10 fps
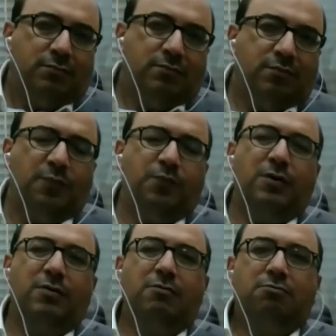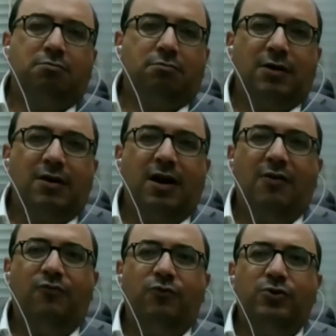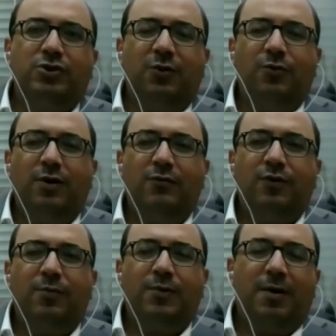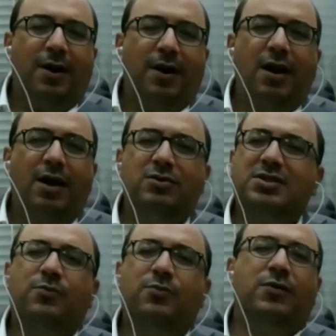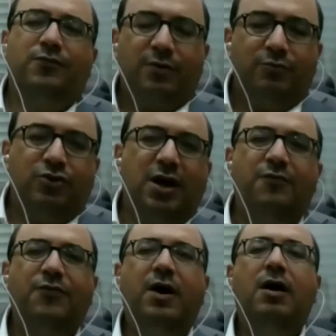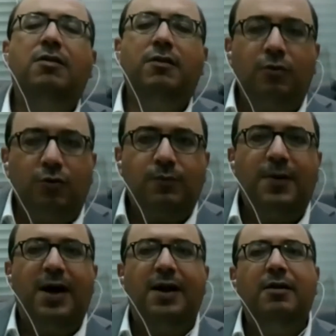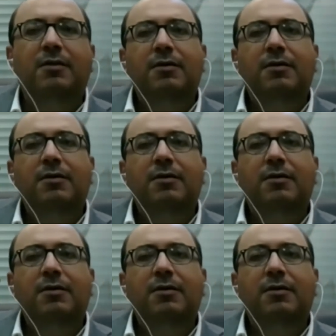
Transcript: People got in love with someone from Ramallah, someone from Jaffa, and they got married.